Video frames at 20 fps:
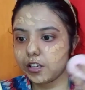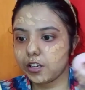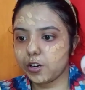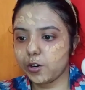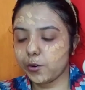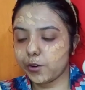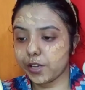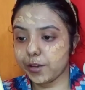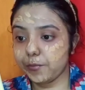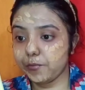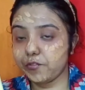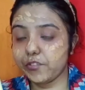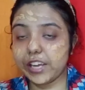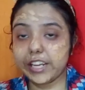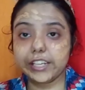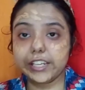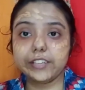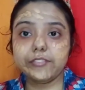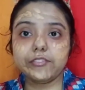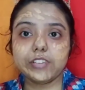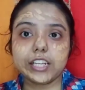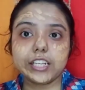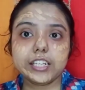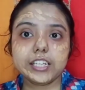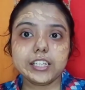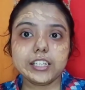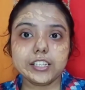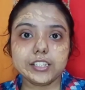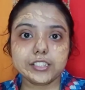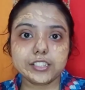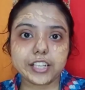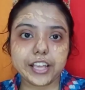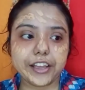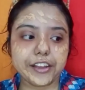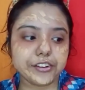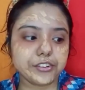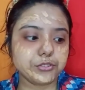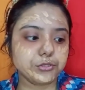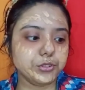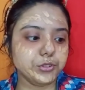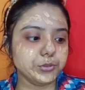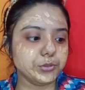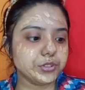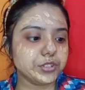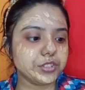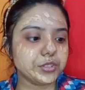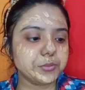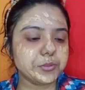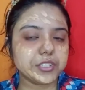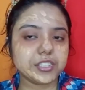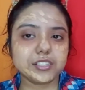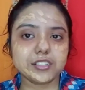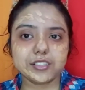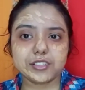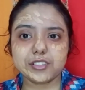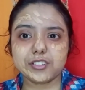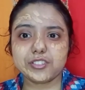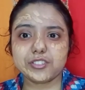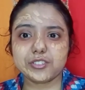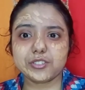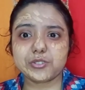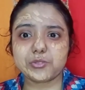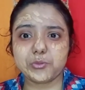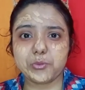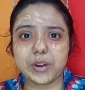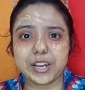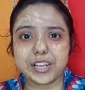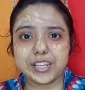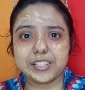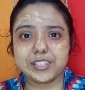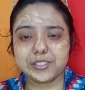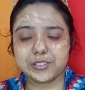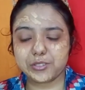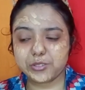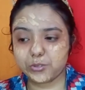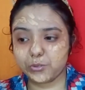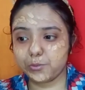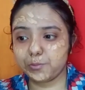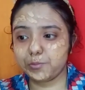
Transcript: Okay, I'm very scared to use this because this is just white and so